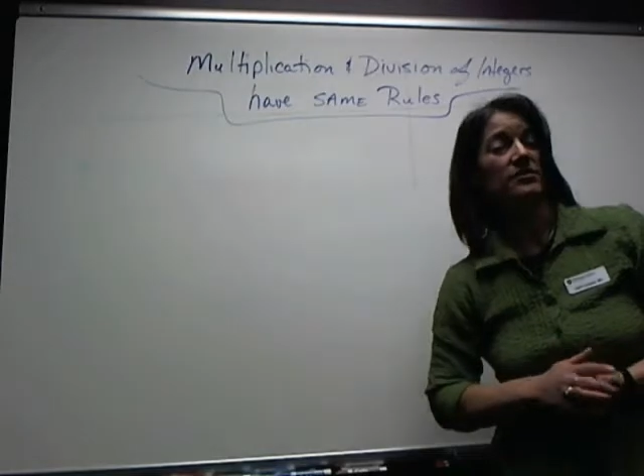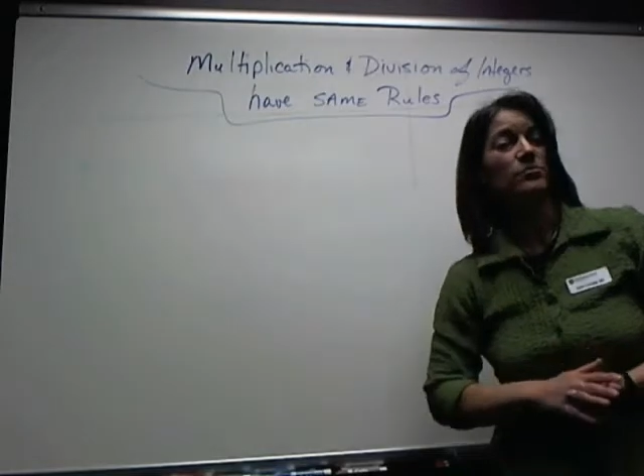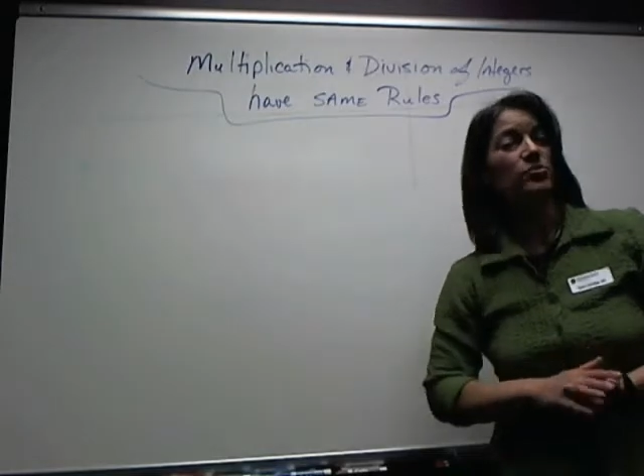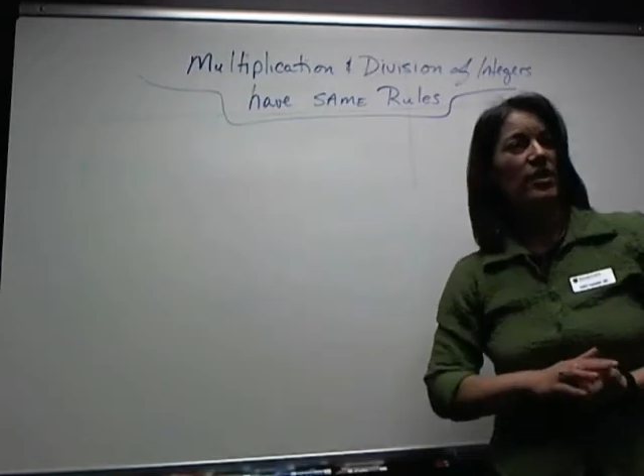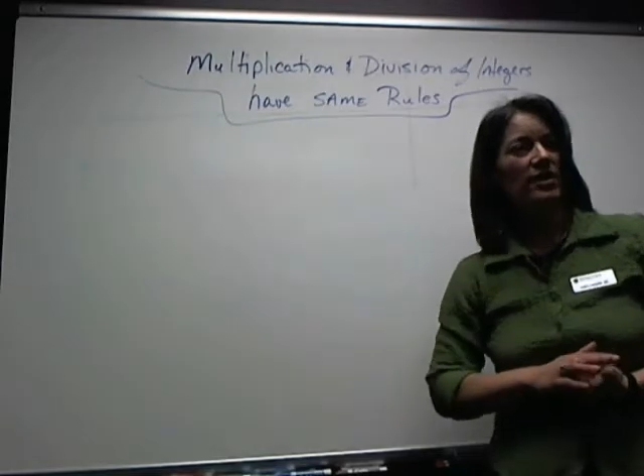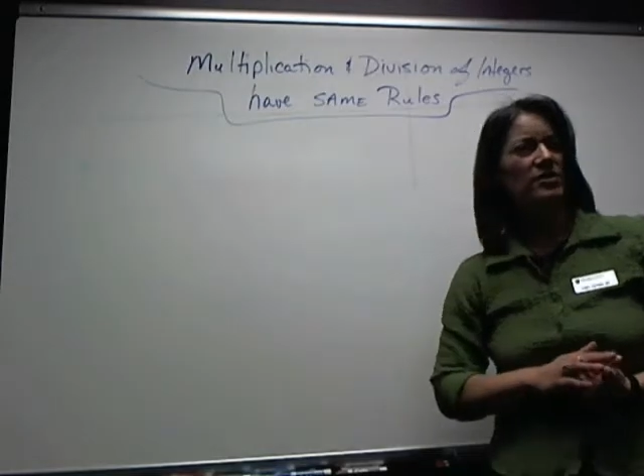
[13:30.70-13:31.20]

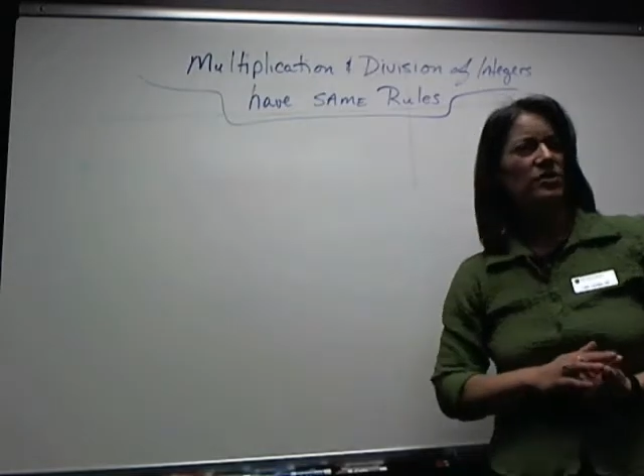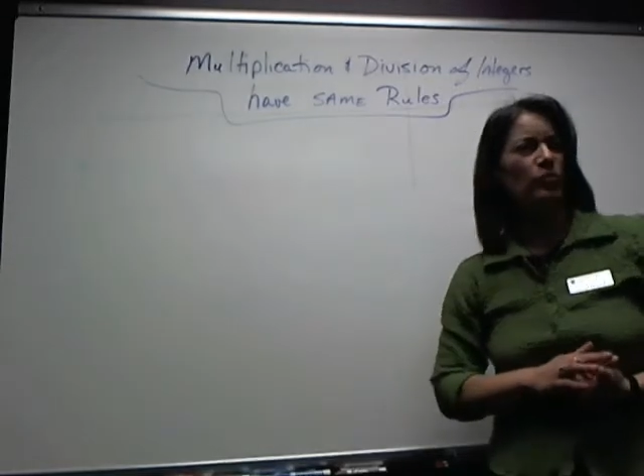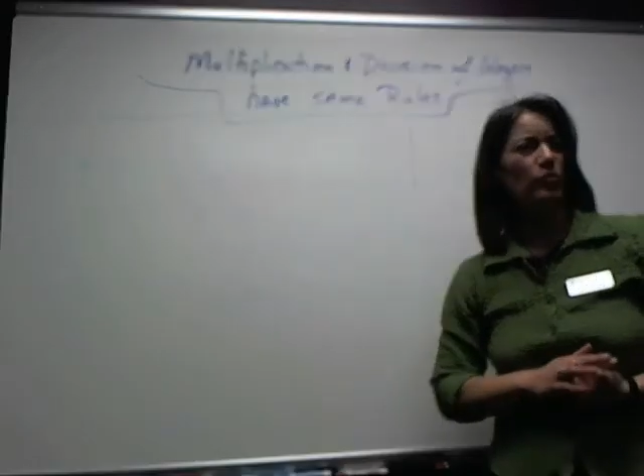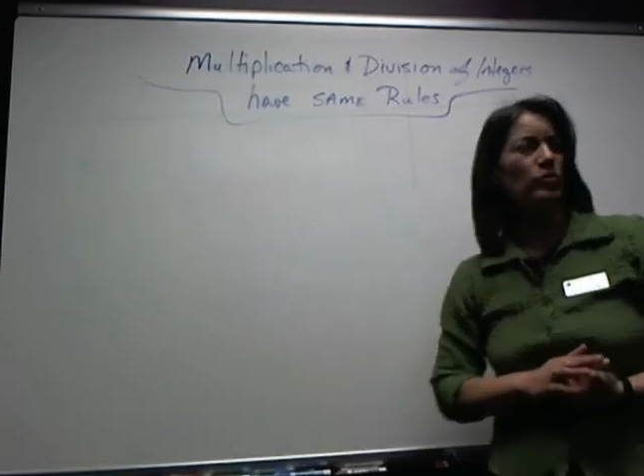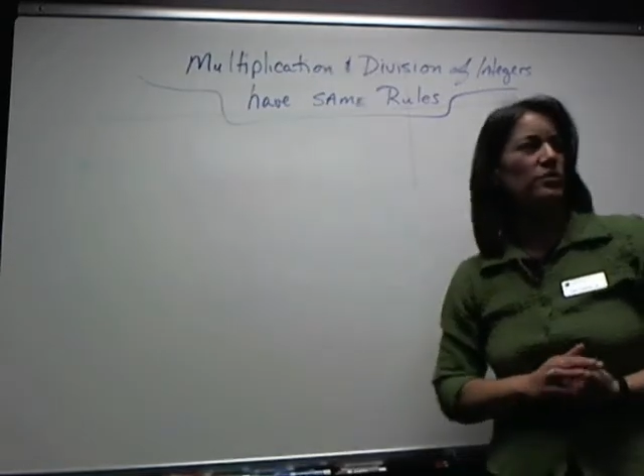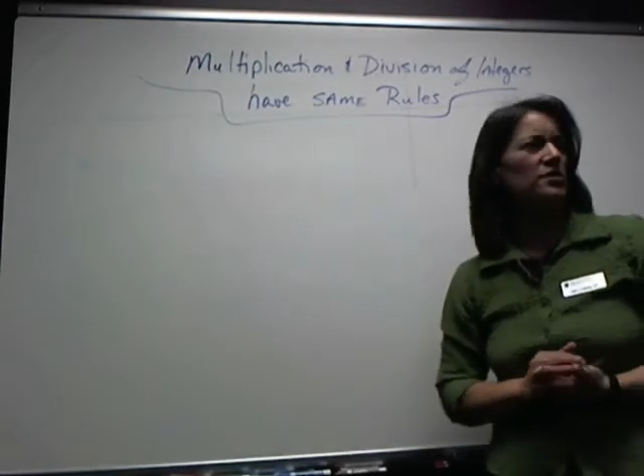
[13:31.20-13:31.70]
subtracting
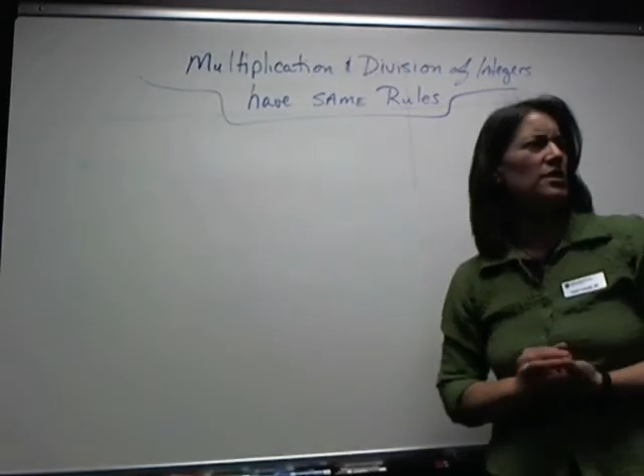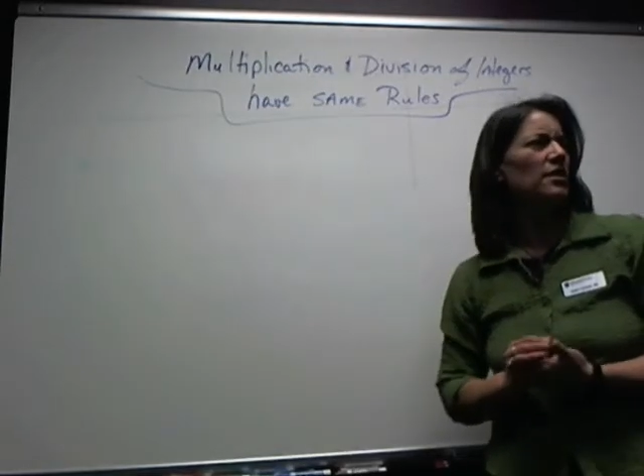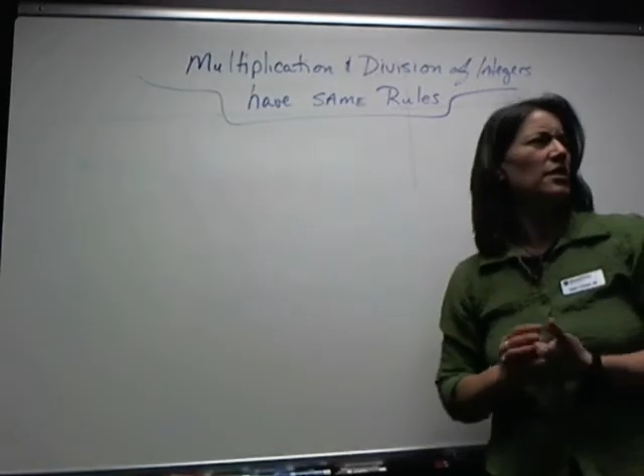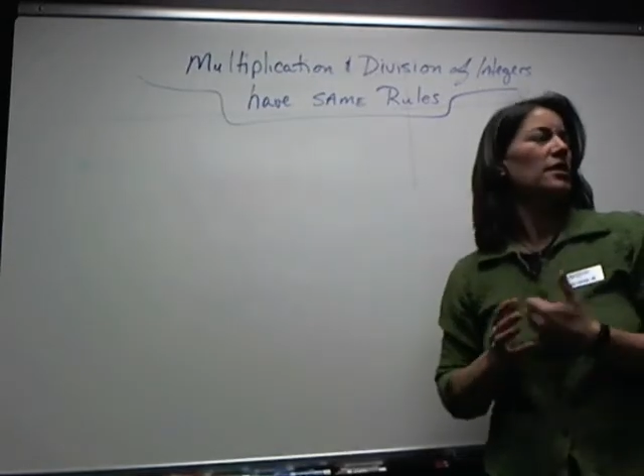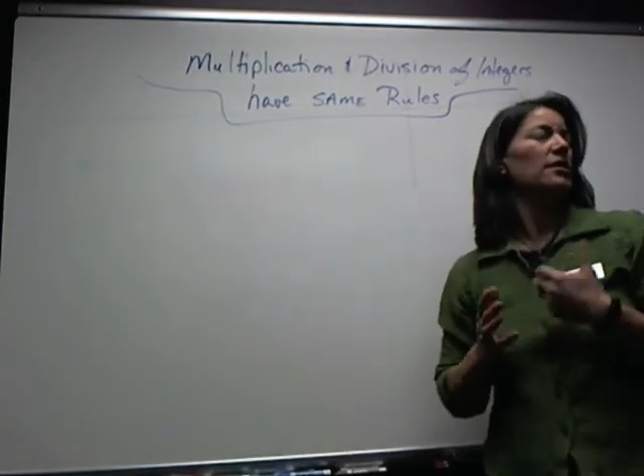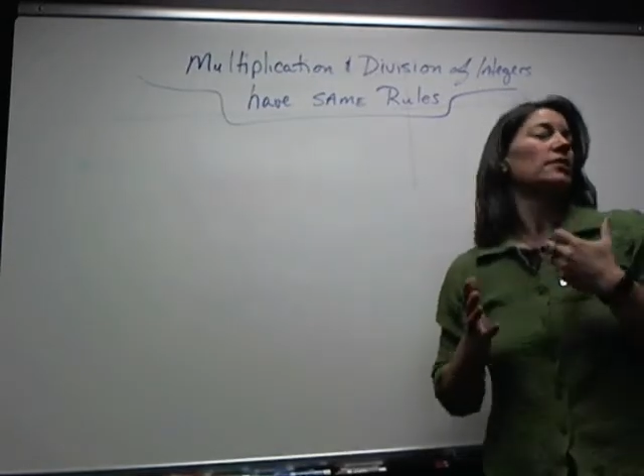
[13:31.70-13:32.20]
rules,
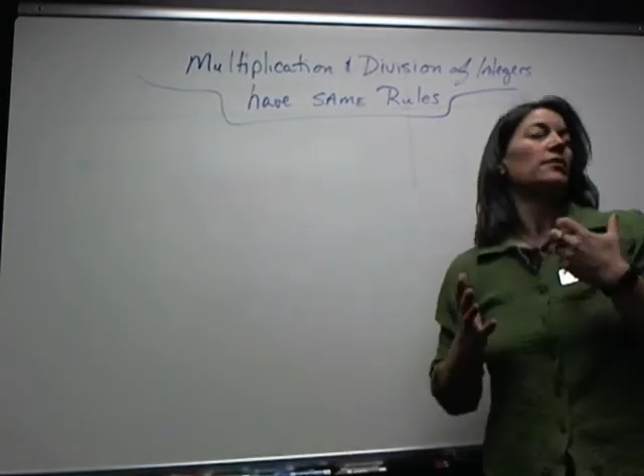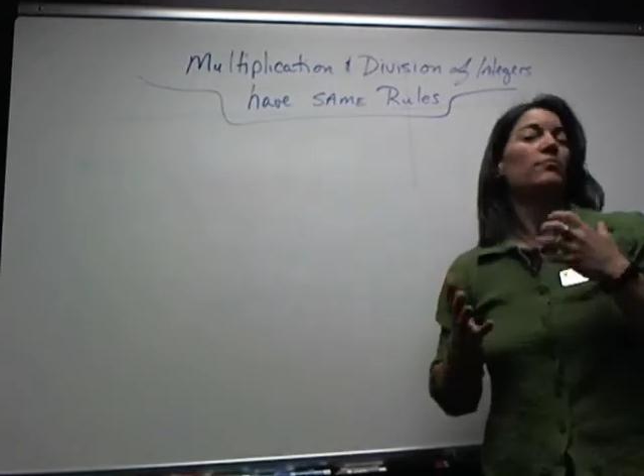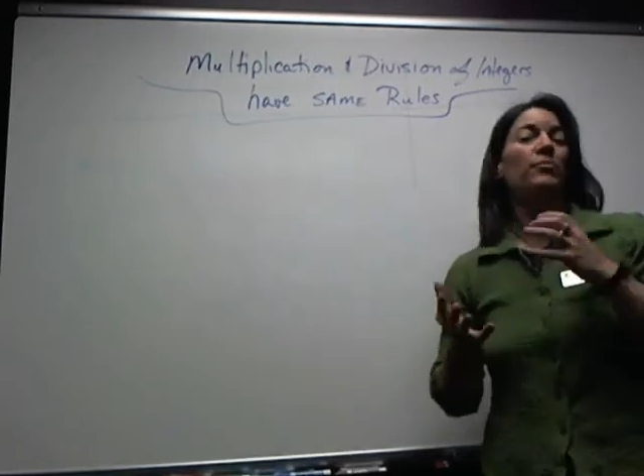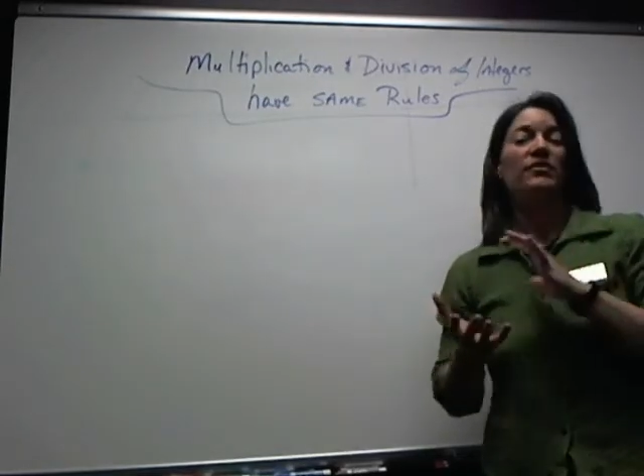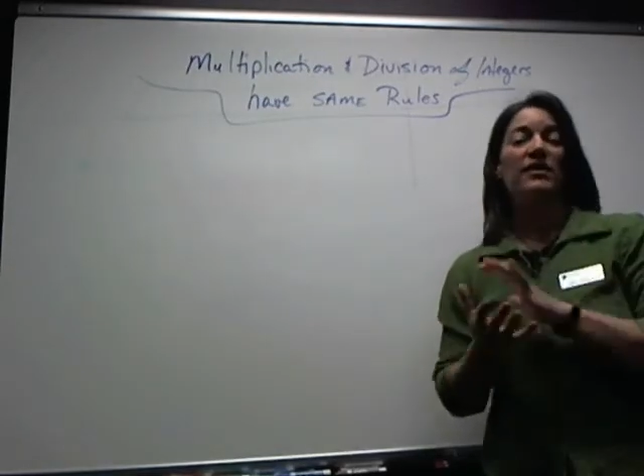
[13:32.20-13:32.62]
but